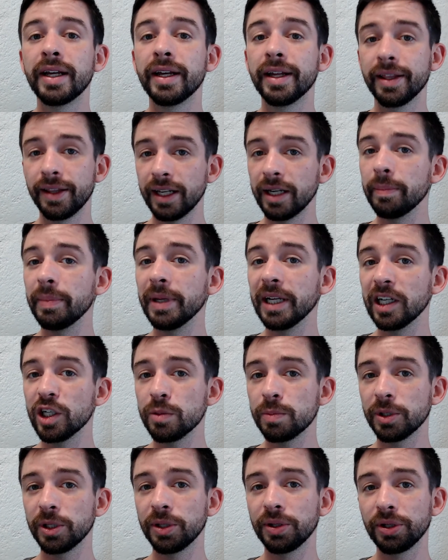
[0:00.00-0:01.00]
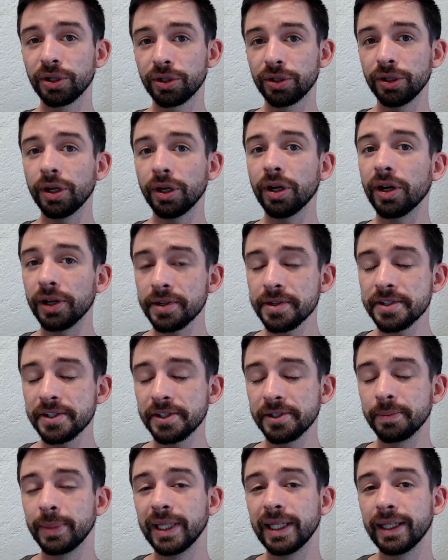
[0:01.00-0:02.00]
then a page builder could also
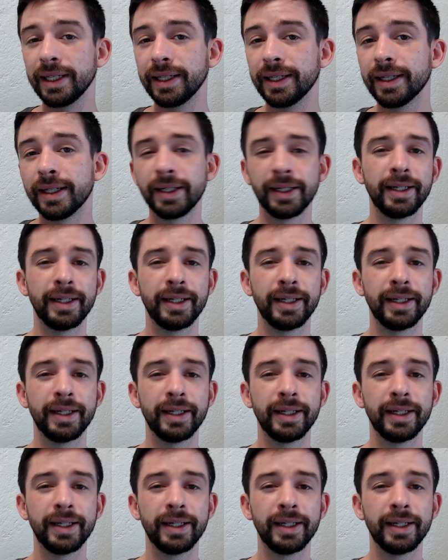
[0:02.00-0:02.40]
be